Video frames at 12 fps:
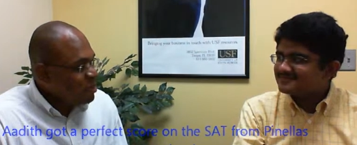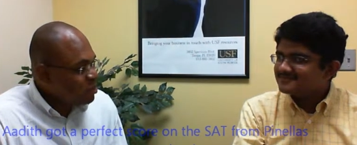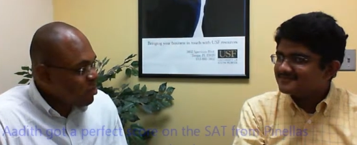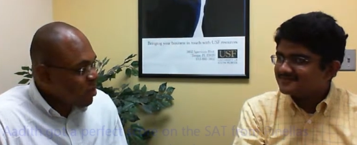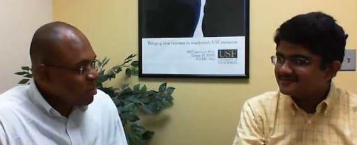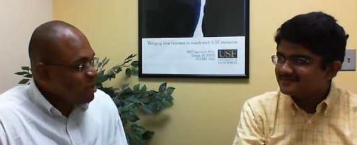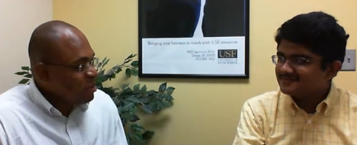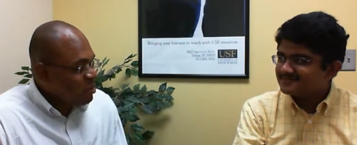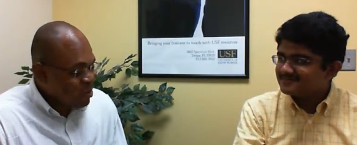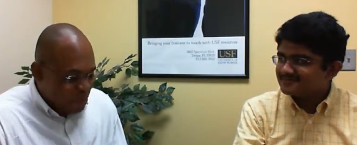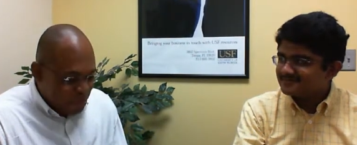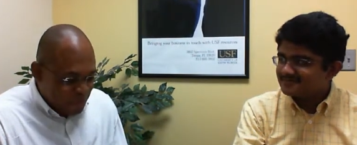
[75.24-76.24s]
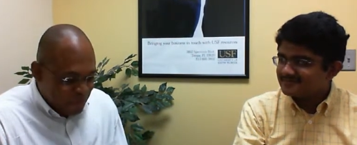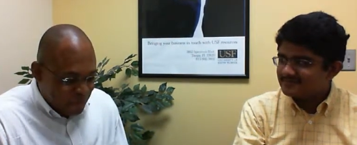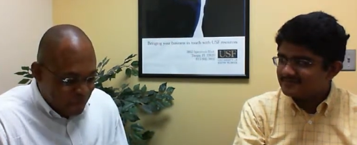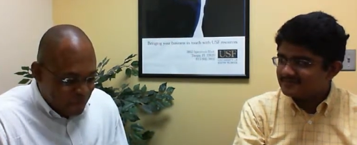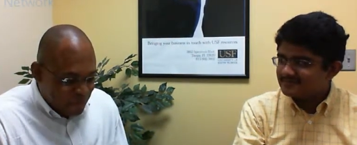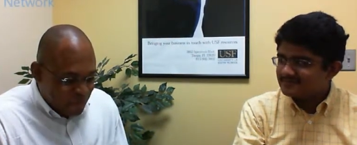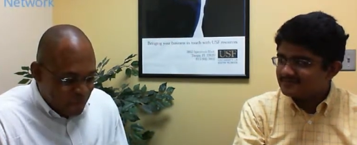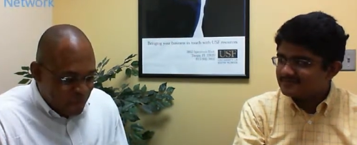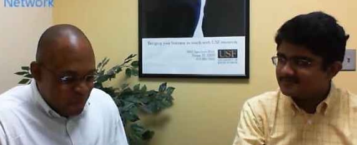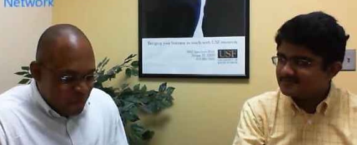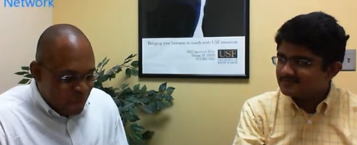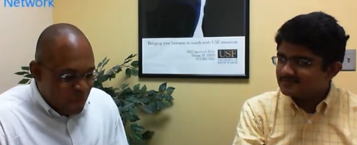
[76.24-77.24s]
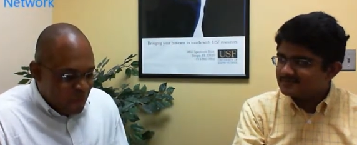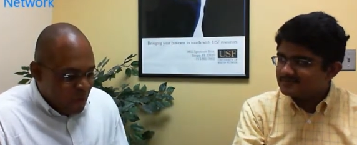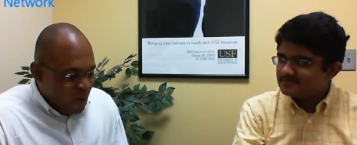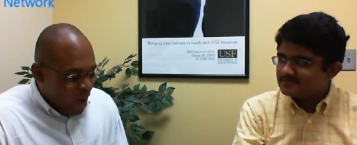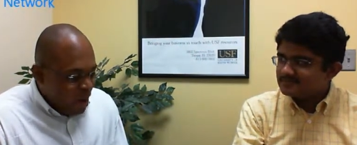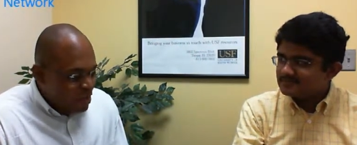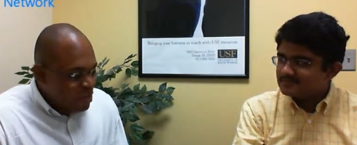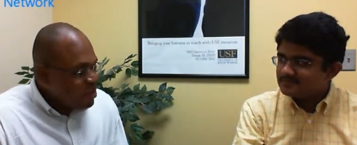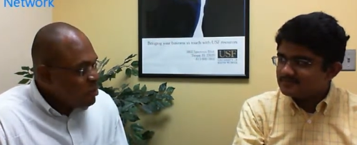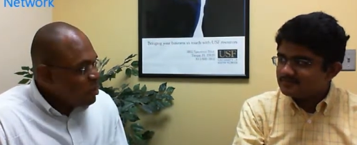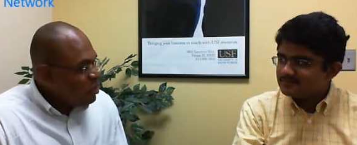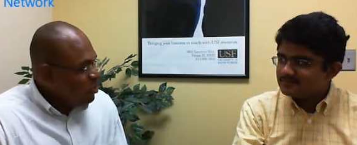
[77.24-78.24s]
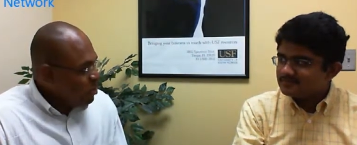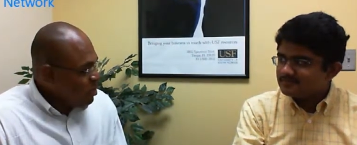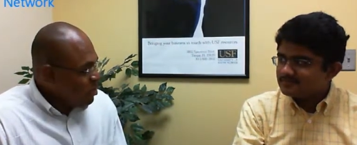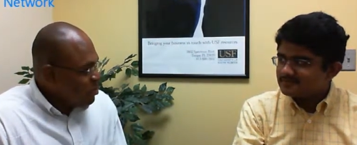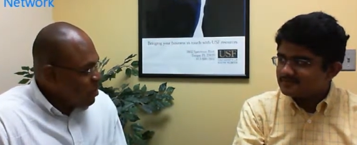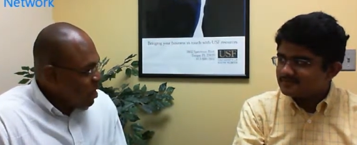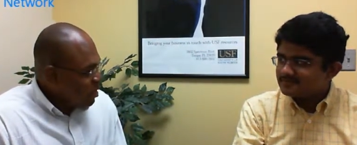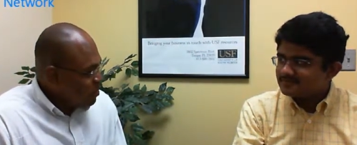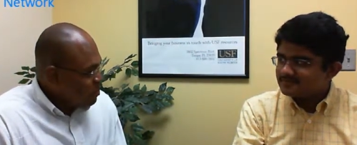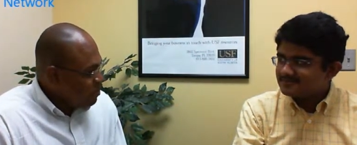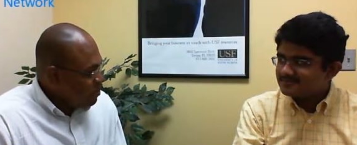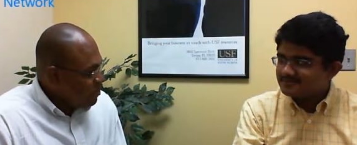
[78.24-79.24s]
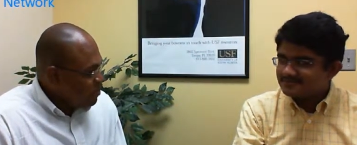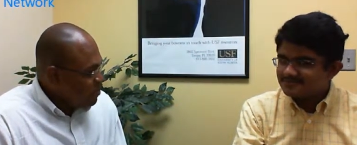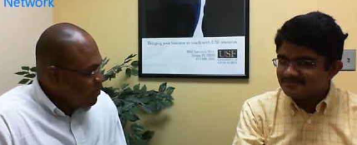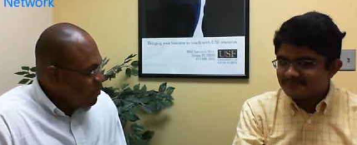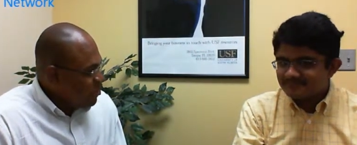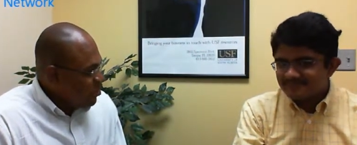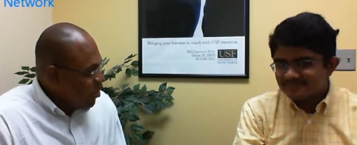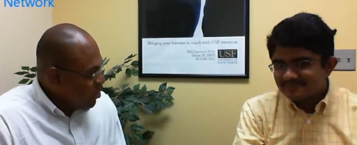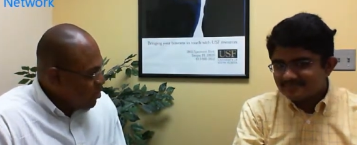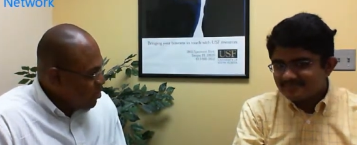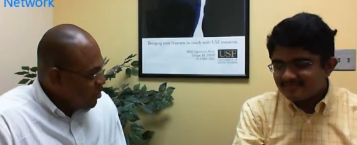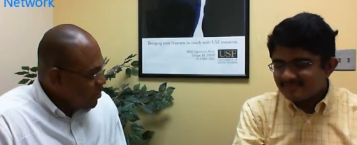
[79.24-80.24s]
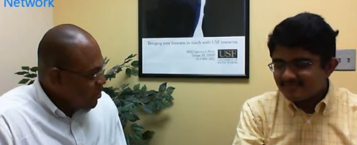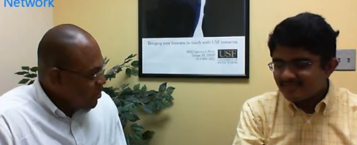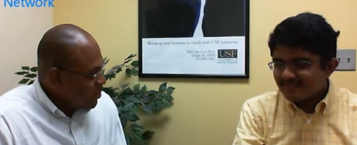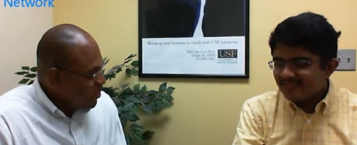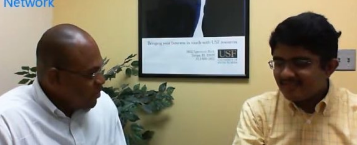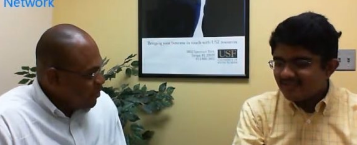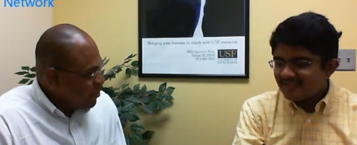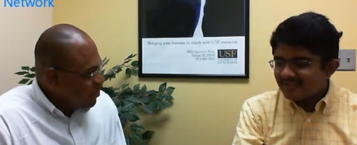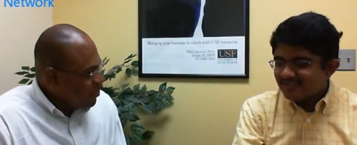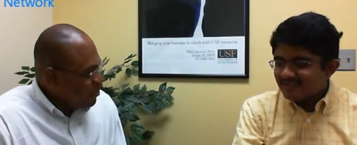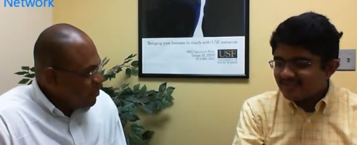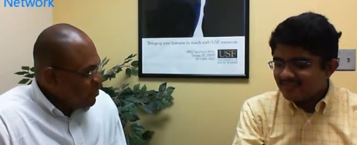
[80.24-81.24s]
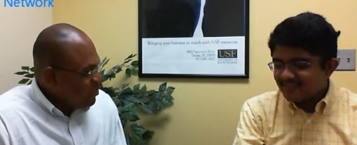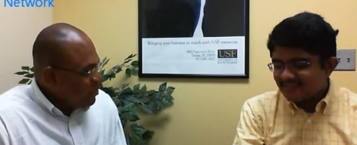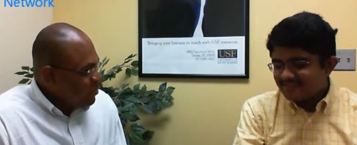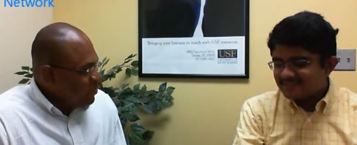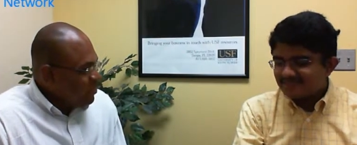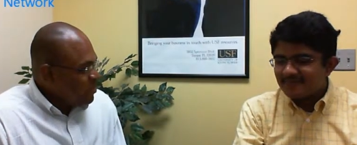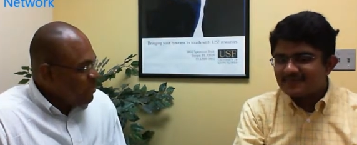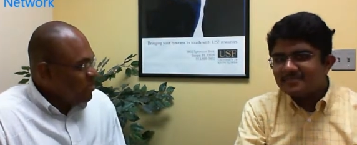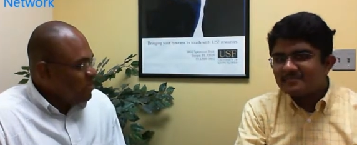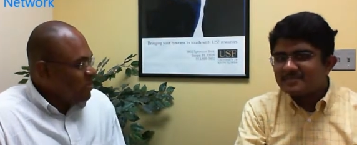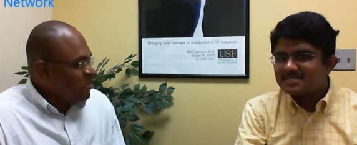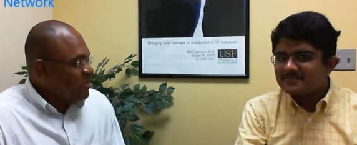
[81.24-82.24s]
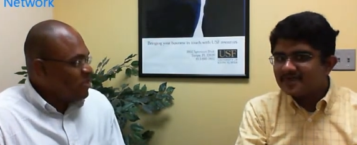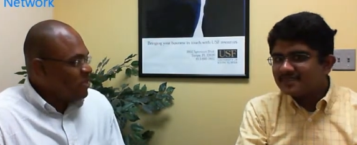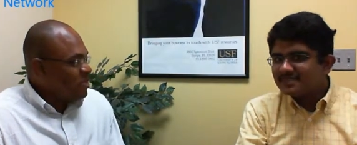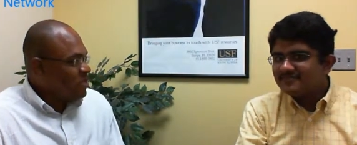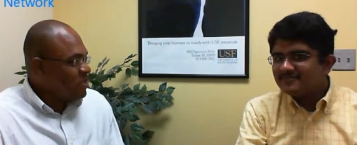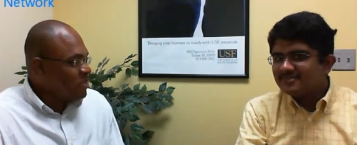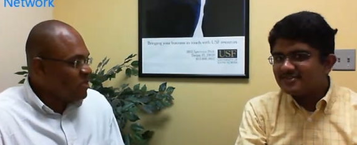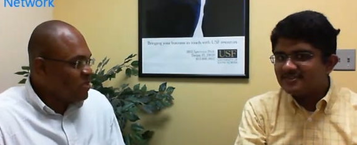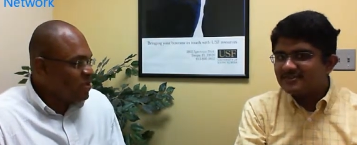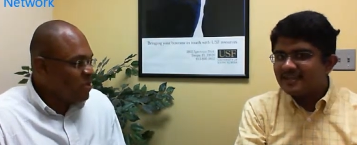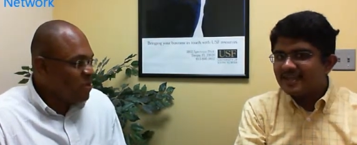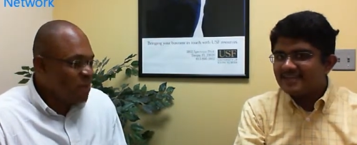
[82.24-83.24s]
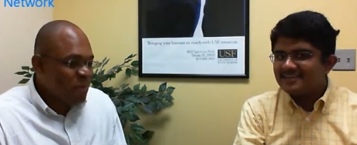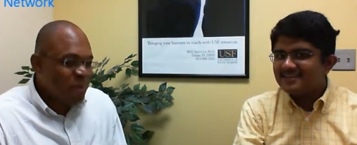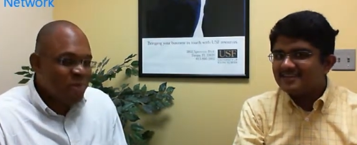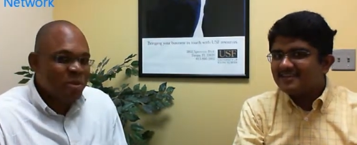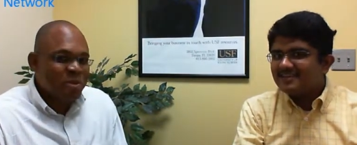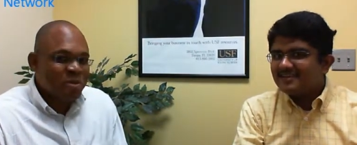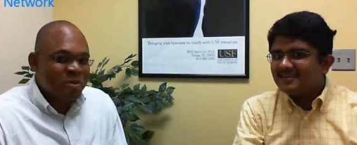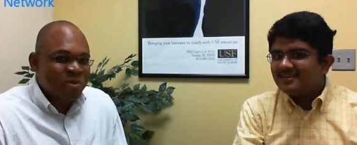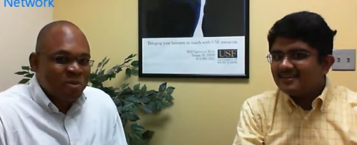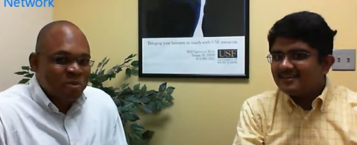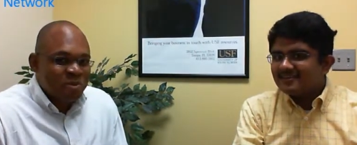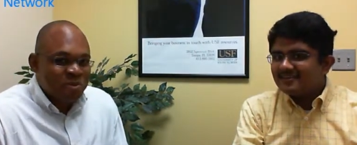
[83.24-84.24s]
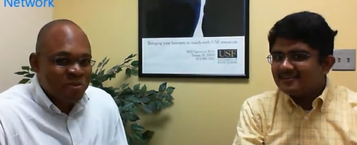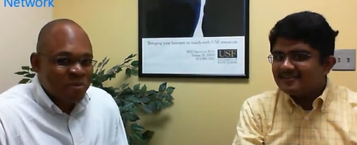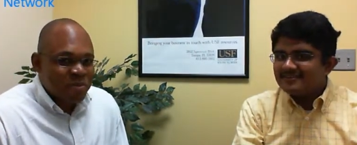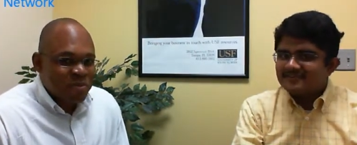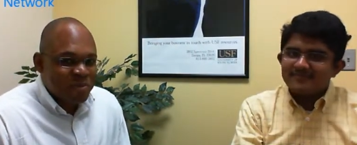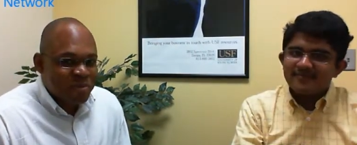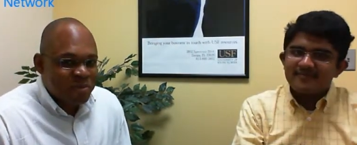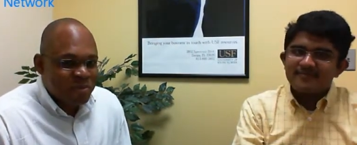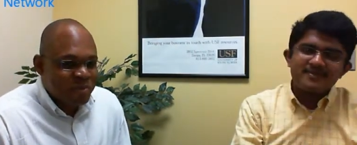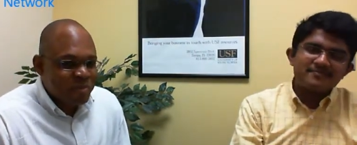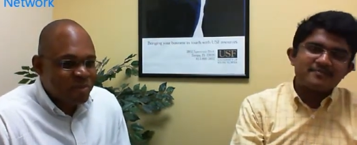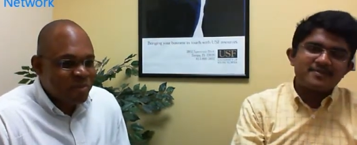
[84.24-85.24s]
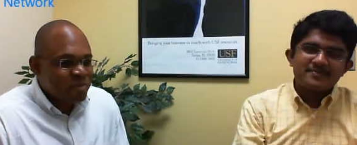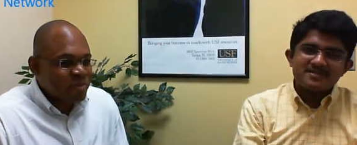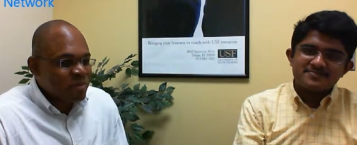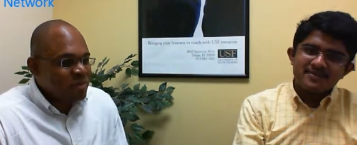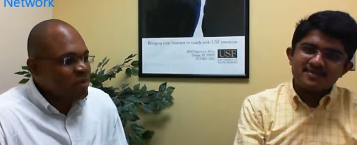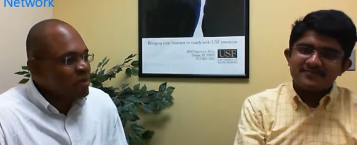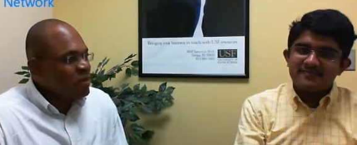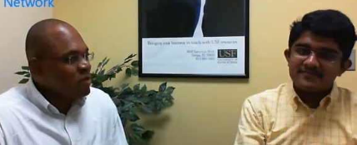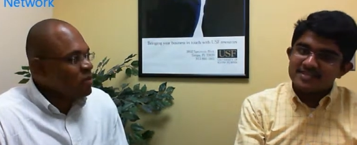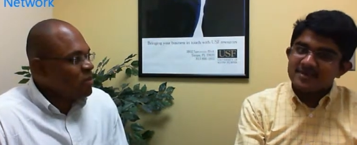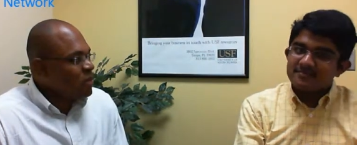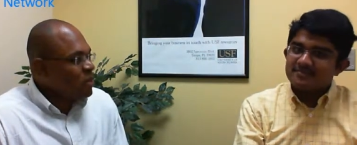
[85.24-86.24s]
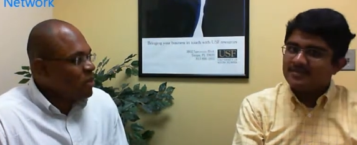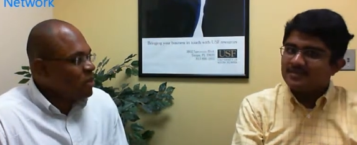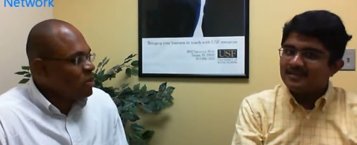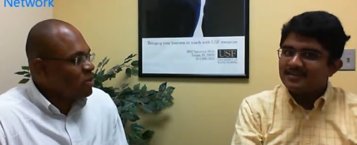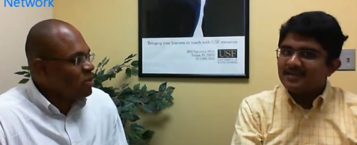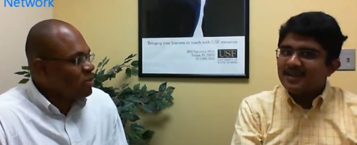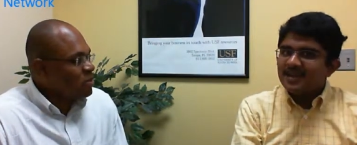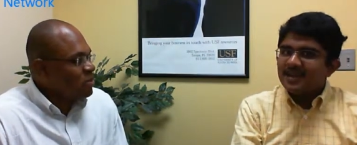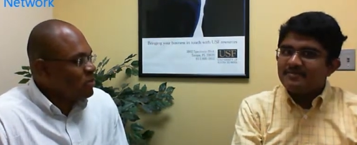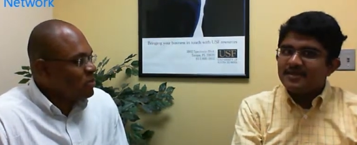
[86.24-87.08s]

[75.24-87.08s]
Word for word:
Speaker 1: smart person. How do you respond to that charge?
Speaker 2: That's from the perspective which you look at. From uh, the perspective of some, I